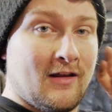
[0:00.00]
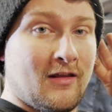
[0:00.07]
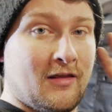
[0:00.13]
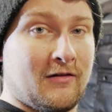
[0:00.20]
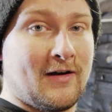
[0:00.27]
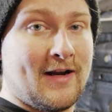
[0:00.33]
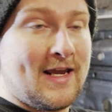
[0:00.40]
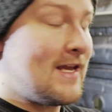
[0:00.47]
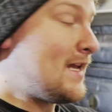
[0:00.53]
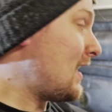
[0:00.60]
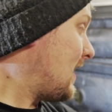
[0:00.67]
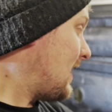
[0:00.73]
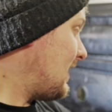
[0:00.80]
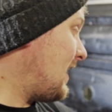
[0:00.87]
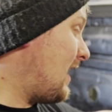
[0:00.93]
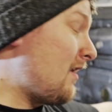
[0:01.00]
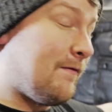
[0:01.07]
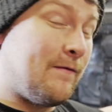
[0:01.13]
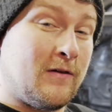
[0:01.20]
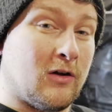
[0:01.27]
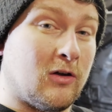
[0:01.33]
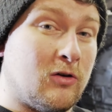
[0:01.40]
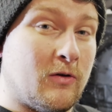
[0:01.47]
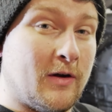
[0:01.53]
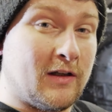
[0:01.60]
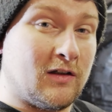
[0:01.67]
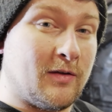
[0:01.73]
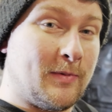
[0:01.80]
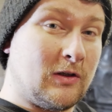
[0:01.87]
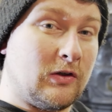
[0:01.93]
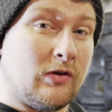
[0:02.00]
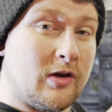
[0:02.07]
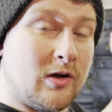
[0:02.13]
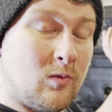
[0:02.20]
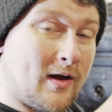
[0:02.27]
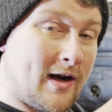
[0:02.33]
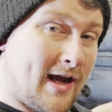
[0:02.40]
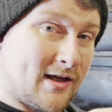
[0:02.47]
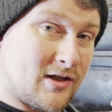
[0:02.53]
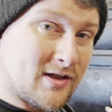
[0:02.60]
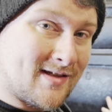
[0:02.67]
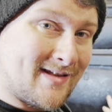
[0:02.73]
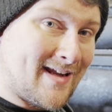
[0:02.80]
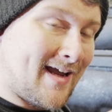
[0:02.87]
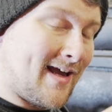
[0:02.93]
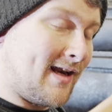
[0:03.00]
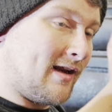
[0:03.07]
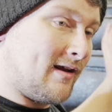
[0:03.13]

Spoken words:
Three, if you're going to be doing what I just did,